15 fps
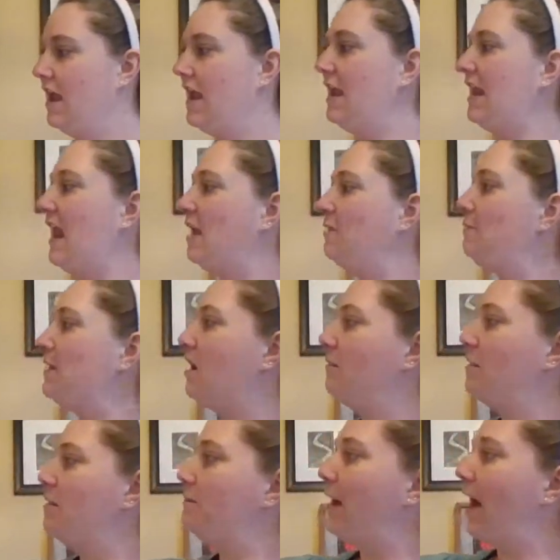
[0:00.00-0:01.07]
It had
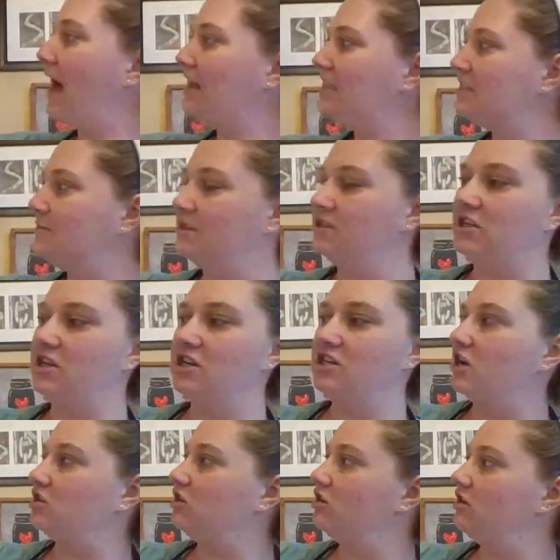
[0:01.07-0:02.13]
become impossible to
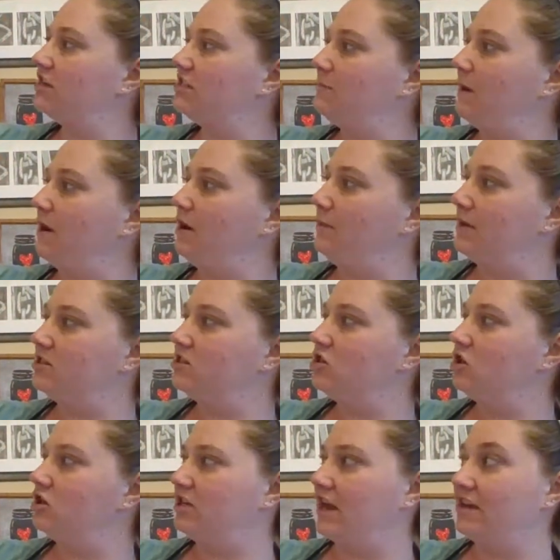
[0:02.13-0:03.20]
conduct her experiments.
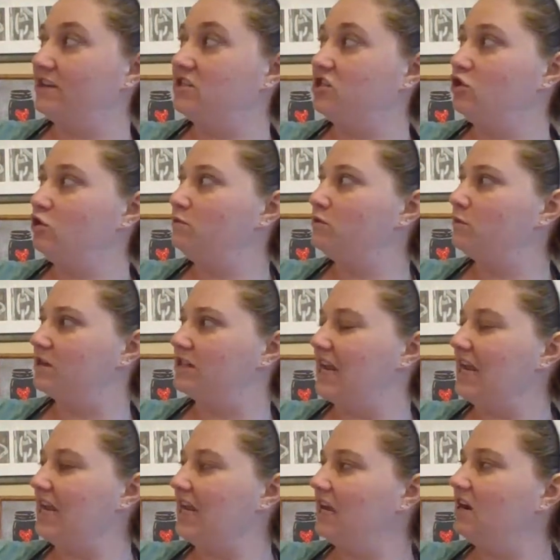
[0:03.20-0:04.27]
Her test tubes were
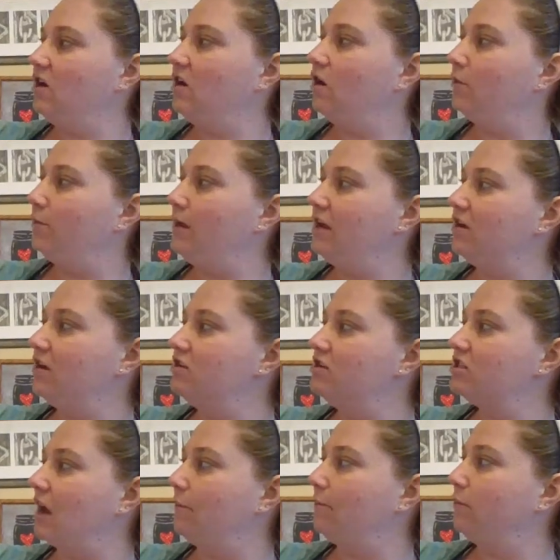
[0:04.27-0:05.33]
taken, her
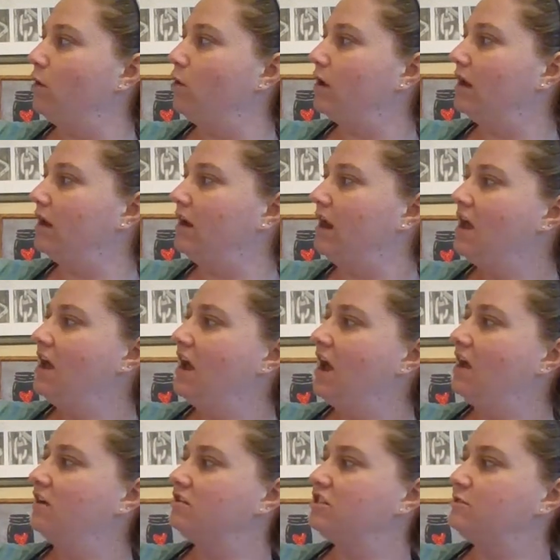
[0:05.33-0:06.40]
beakers got broken,
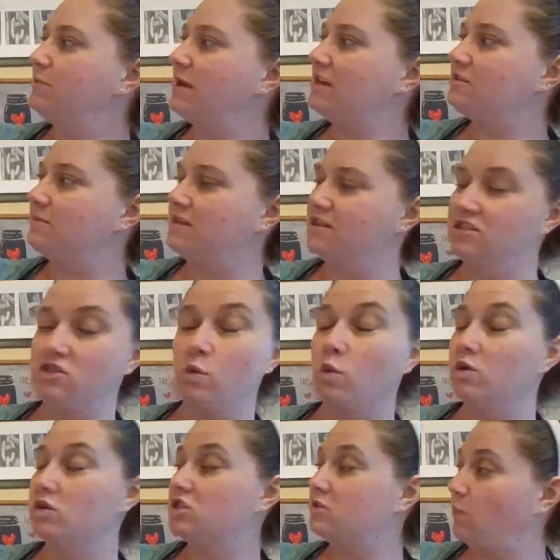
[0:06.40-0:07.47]
and her specimens
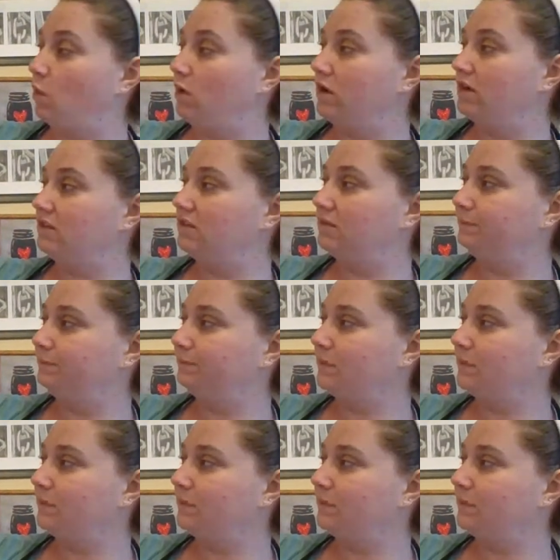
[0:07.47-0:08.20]
were spoiled.